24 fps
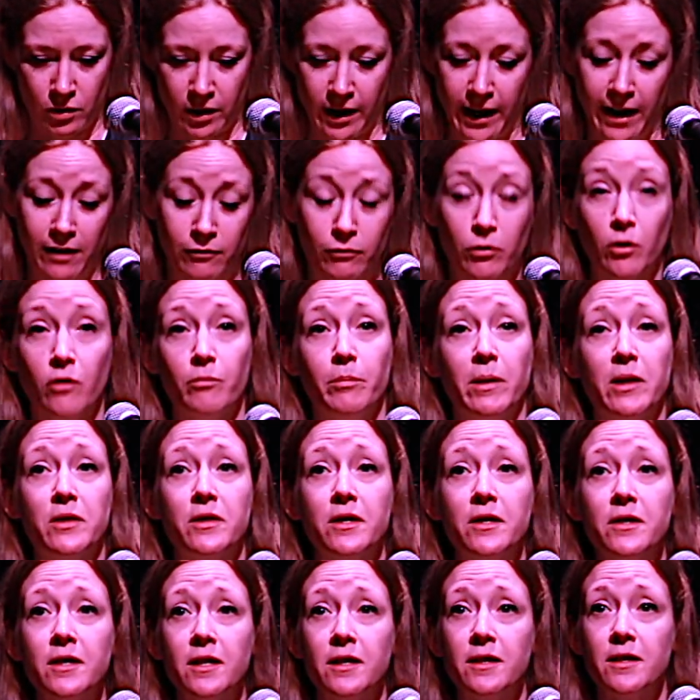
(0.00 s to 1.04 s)
A handful of
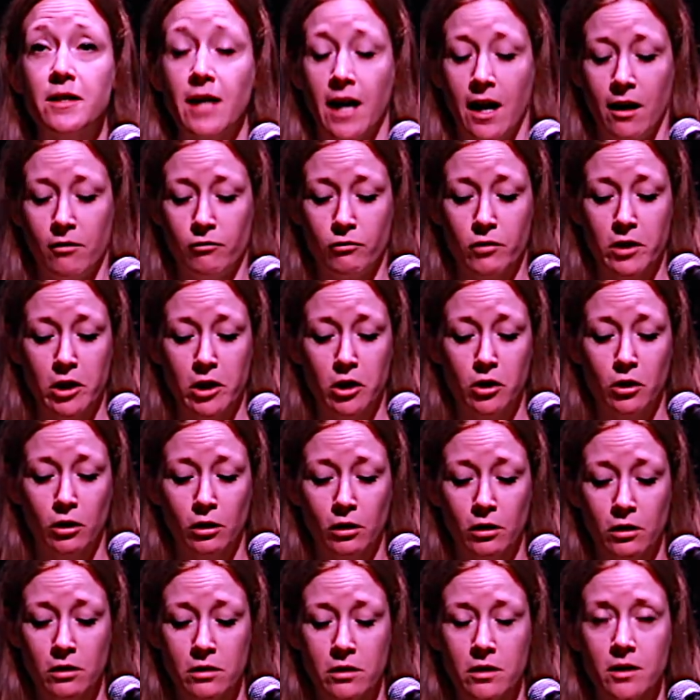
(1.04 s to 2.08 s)
businesses have
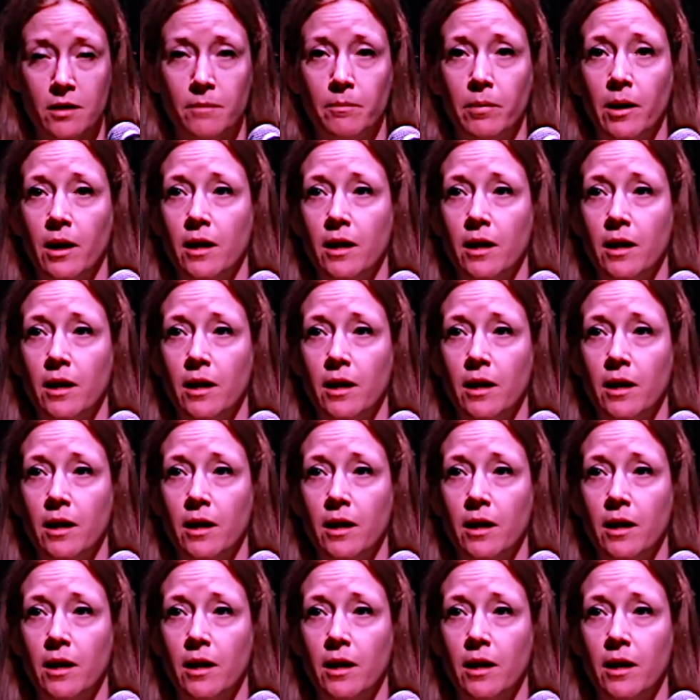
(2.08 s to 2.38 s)
returned,